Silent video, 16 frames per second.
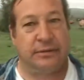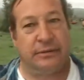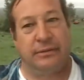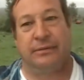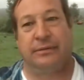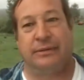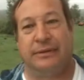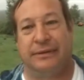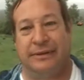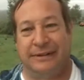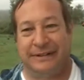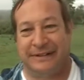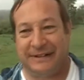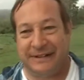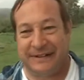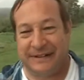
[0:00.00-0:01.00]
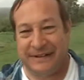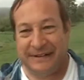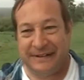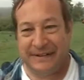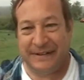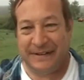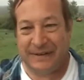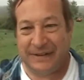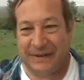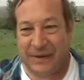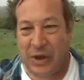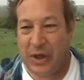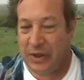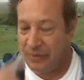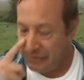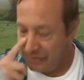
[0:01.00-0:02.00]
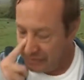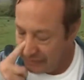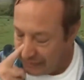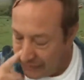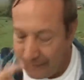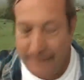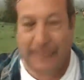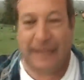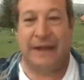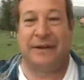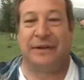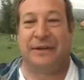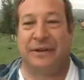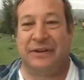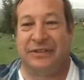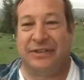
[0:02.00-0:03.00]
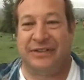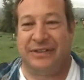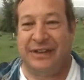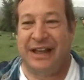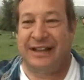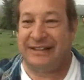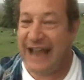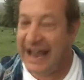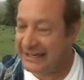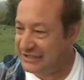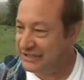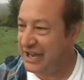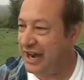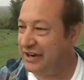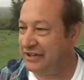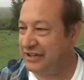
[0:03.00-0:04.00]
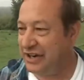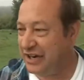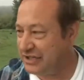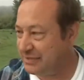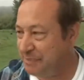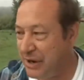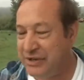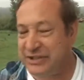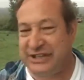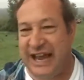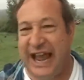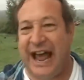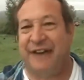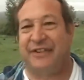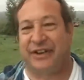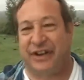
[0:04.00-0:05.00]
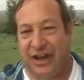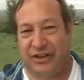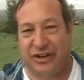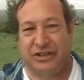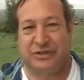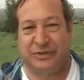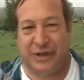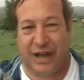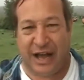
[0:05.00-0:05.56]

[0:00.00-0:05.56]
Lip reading: Well, they're going to do something on July 4th, too. Is it the same thing, or? Yes, they're supposed to have another